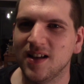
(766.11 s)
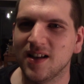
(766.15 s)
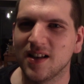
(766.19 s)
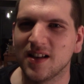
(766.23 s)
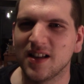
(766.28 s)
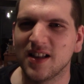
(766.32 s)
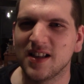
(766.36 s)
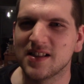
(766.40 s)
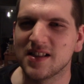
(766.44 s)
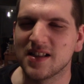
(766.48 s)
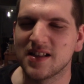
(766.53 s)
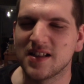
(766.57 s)
the
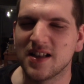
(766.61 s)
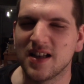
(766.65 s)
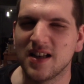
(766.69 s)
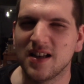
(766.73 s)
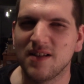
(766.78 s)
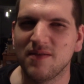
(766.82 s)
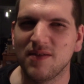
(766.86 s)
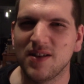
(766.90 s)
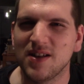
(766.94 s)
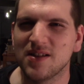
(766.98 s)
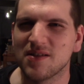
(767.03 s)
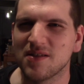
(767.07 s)
things I say in
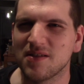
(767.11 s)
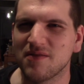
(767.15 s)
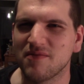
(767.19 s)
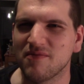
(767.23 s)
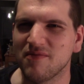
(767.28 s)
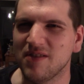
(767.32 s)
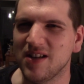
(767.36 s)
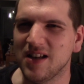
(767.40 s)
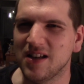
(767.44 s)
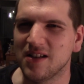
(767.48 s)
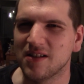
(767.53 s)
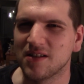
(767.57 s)
the video aren't
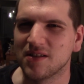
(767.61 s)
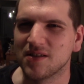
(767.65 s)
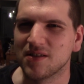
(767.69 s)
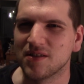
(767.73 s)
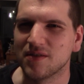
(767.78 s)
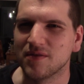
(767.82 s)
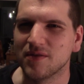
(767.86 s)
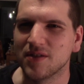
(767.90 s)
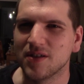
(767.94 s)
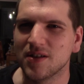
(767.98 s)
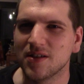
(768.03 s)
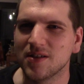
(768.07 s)
really
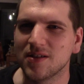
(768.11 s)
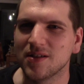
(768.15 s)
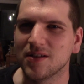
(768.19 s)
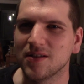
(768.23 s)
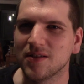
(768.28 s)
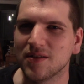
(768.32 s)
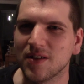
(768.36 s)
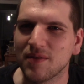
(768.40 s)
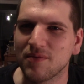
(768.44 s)
controversial.